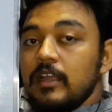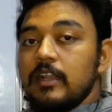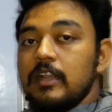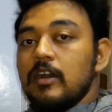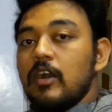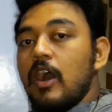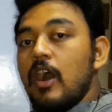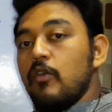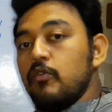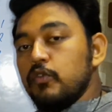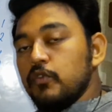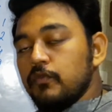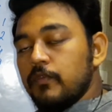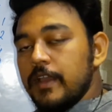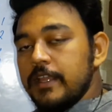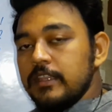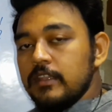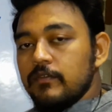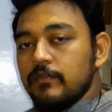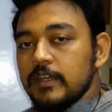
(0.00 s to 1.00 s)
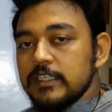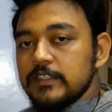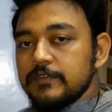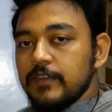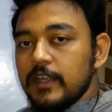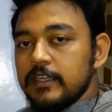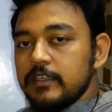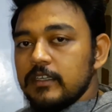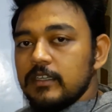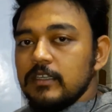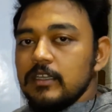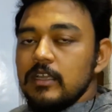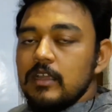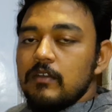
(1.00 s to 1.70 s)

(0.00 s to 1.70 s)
Now how to find the first factor?